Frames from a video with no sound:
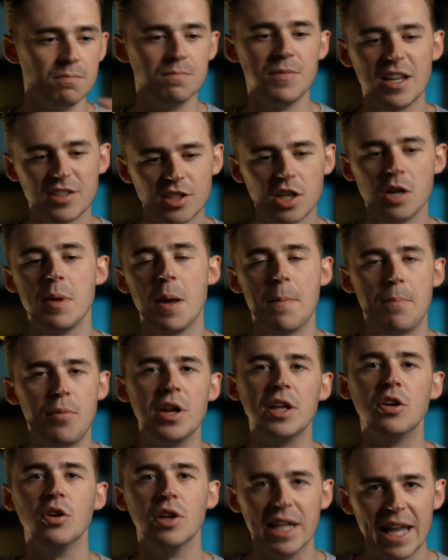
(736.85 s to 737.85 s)
that's gonna be a
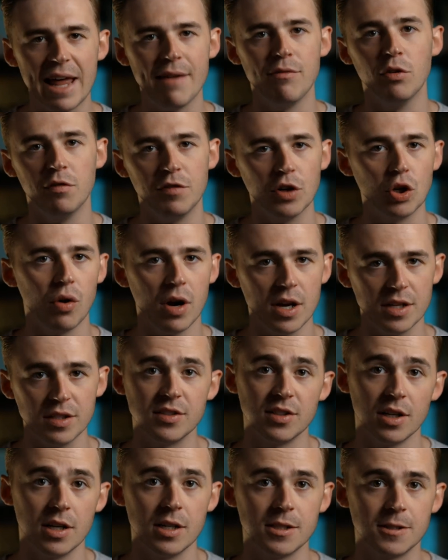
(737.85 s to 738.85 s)
pretty good level for grind
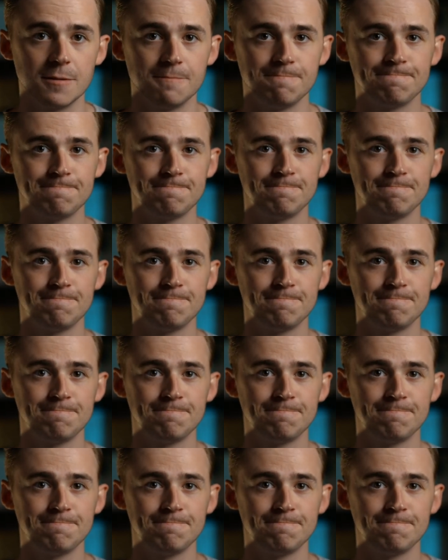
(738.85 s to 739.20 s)
size.